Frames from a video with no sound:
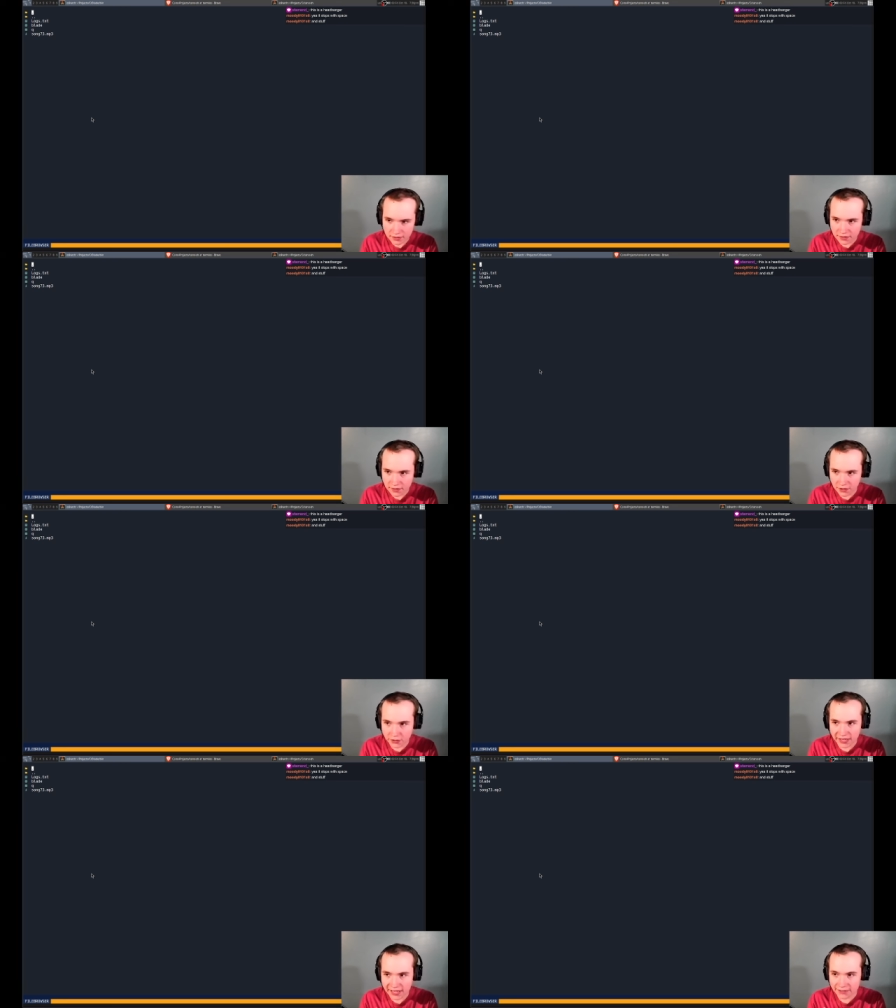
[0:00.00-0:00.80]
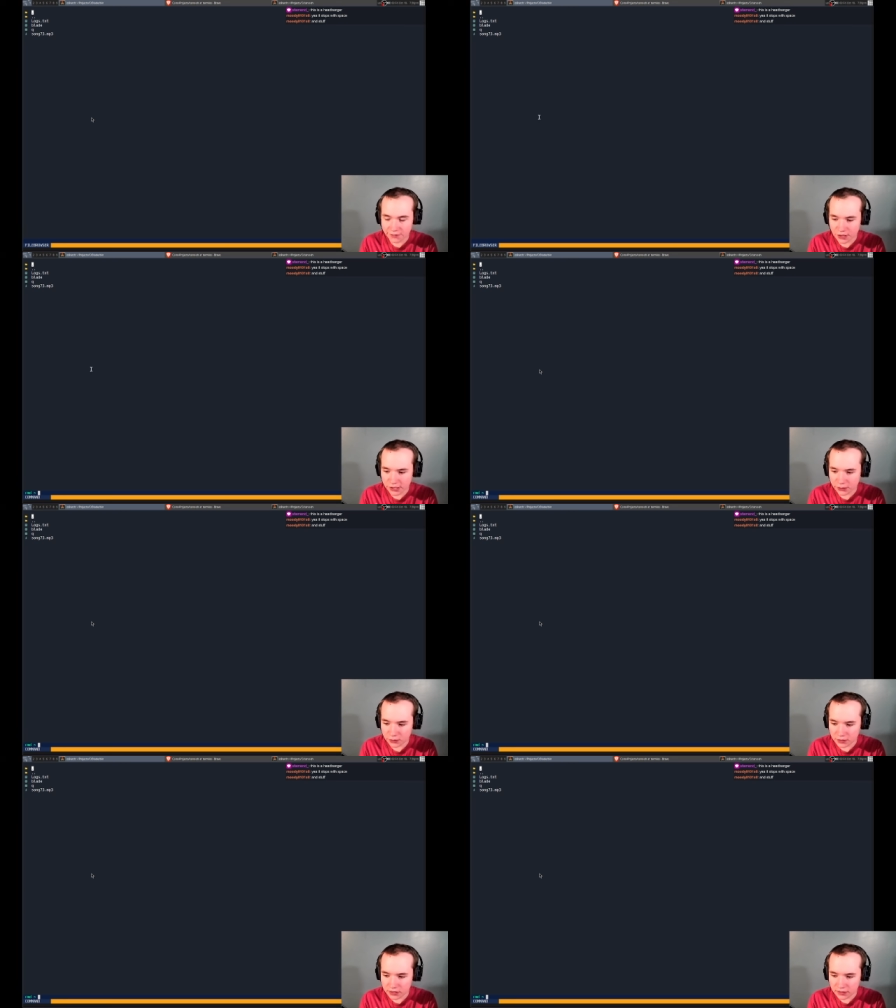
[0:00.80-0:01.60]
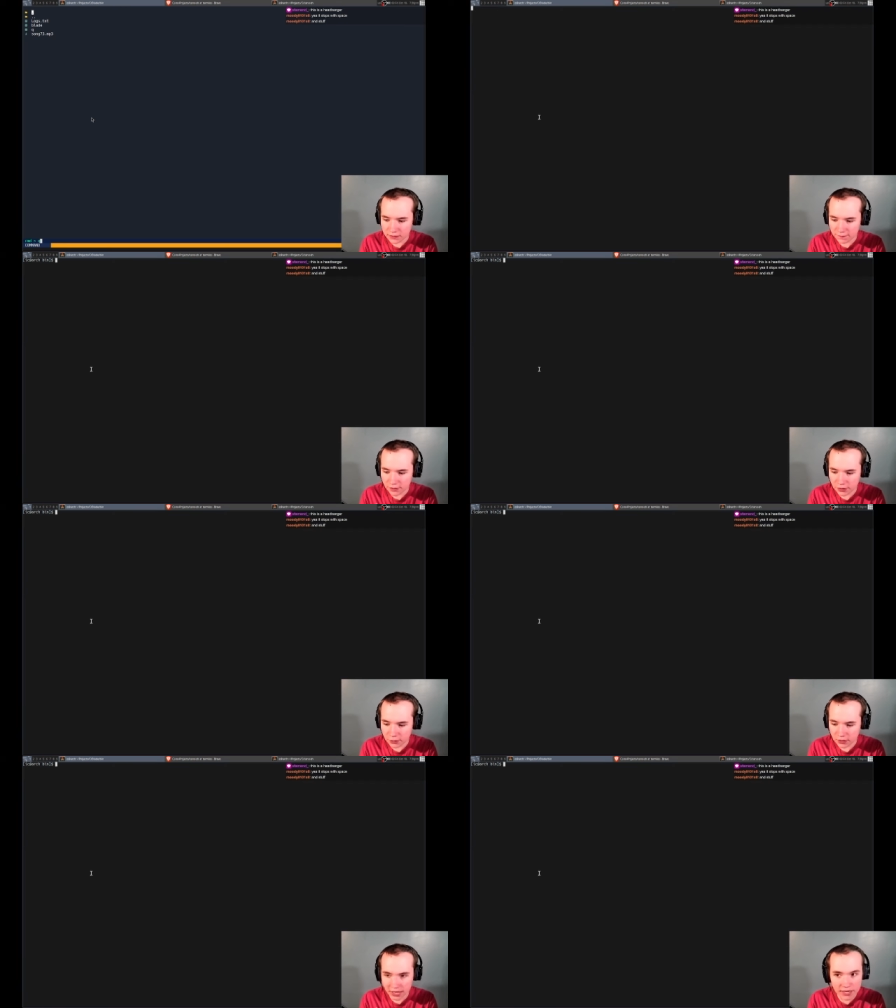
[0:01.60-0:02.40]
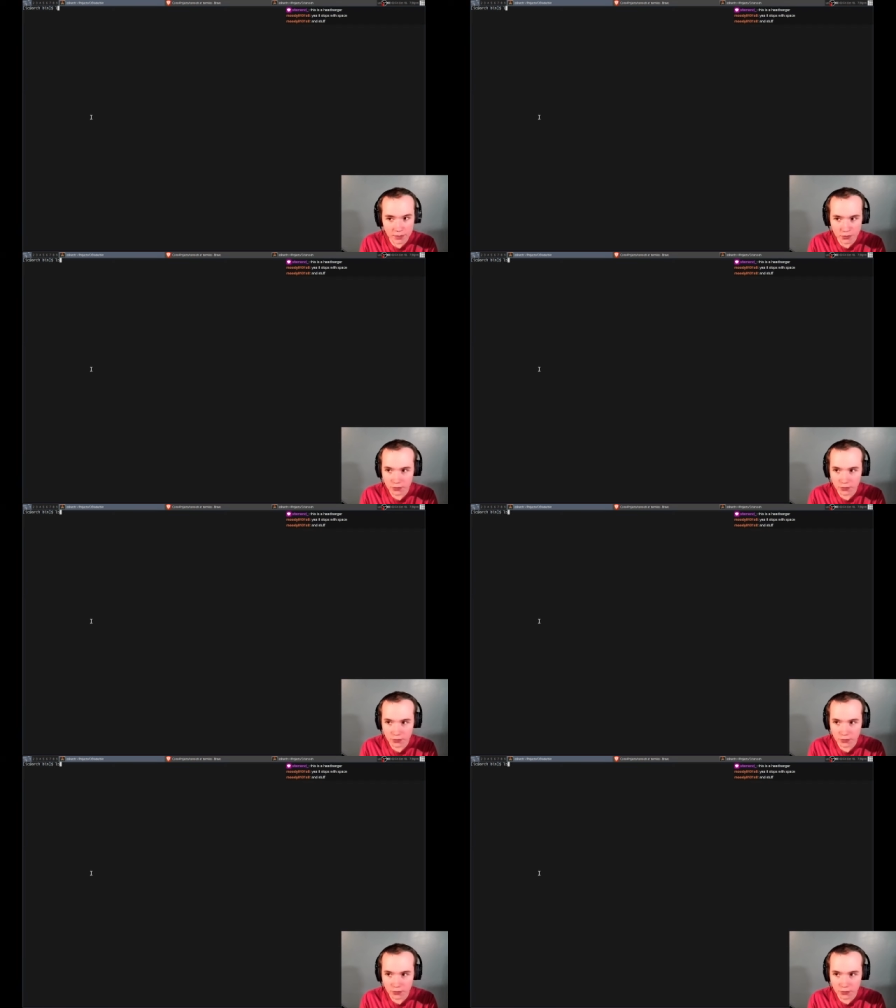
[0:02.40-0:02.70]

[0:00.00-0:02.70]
Okay, that is very cool. Very cool. I approve.